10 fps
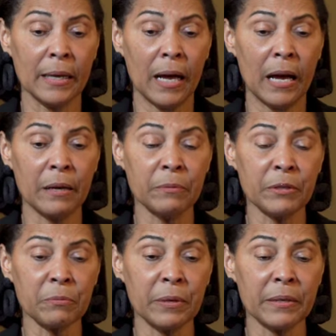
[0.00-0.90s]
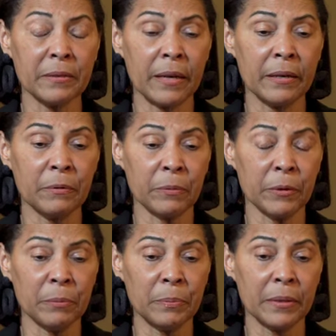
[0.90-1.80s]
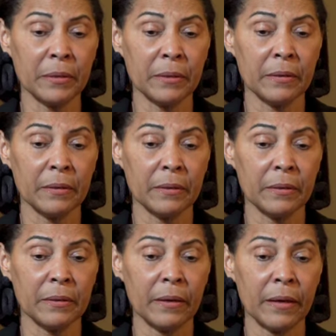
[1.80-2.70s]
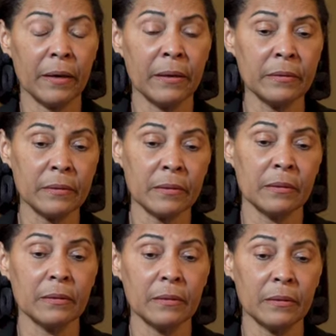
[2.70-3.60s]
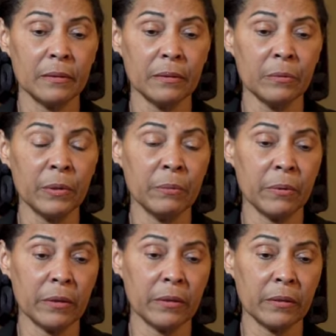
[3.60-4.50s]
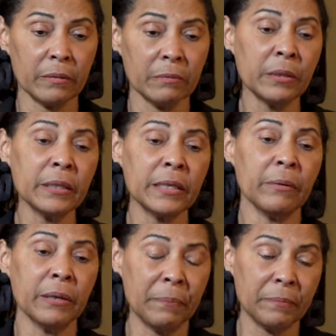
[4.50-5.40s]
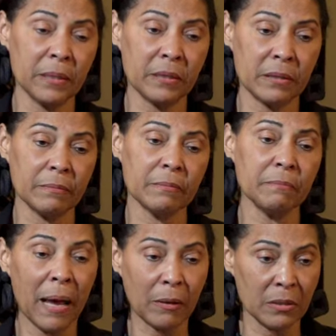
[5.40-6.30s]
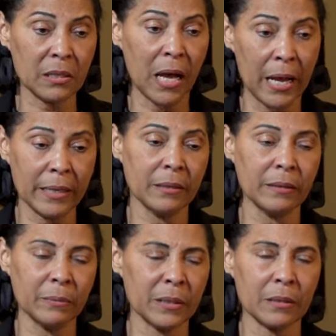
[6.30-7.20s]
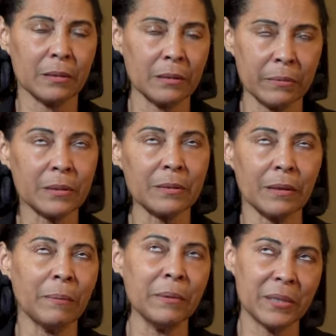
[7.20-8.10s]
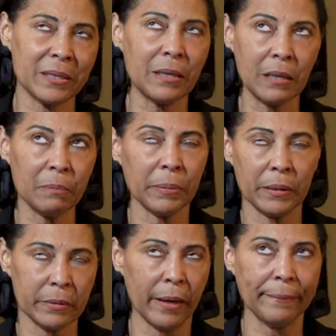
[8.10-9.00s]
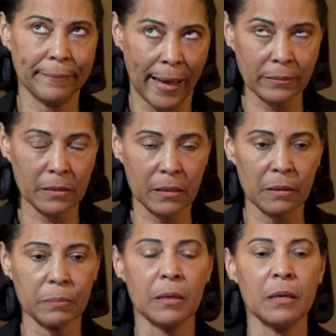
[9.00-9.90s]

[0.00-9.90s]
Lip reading: I was with a group, and we were really going up this mountainside, and it was steep, but it's not that steep.